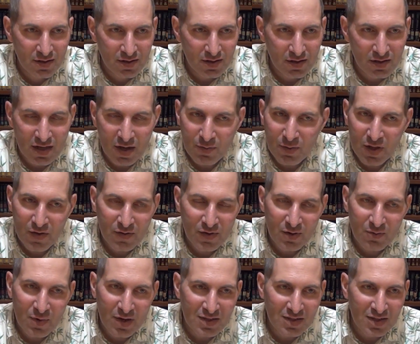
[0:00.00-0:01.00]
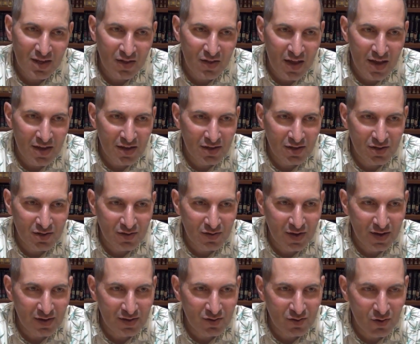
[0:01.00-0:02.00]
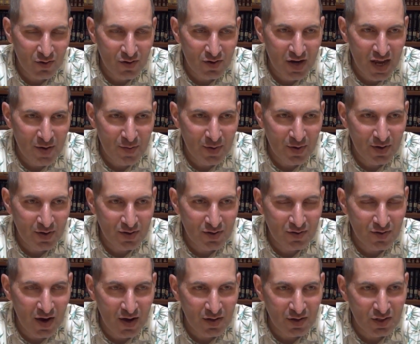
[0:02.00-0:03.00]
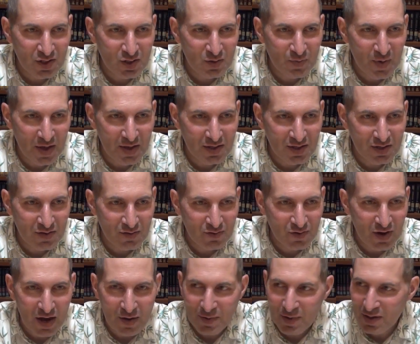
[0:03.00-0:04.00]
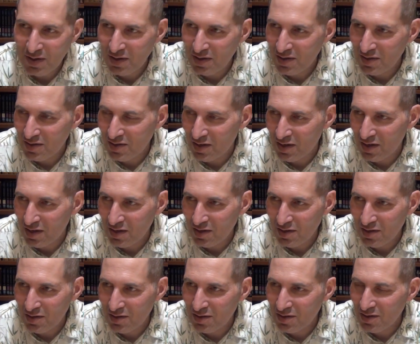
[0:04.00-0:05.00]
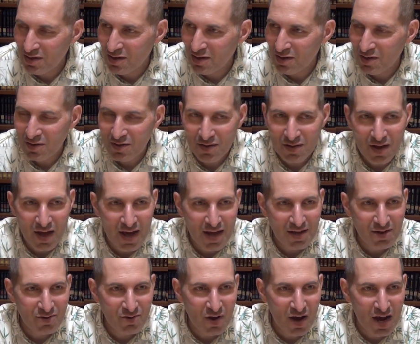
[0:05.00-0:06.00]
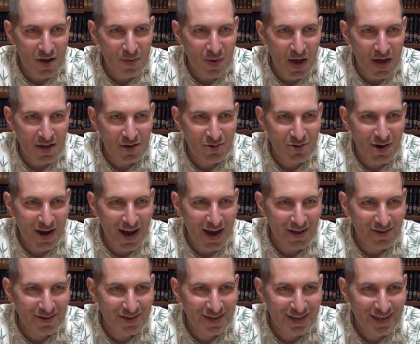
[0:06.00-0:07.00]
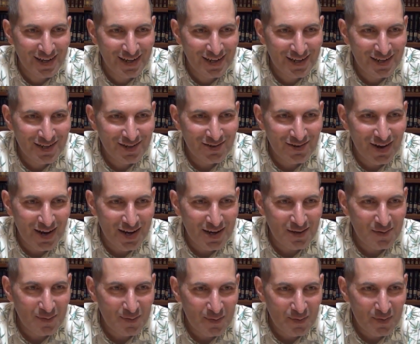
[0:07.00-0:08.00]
because I'm living in West LA, and right, Torah neighborhoods are all expensive, crammed into the city, and high crime, high crowd, right?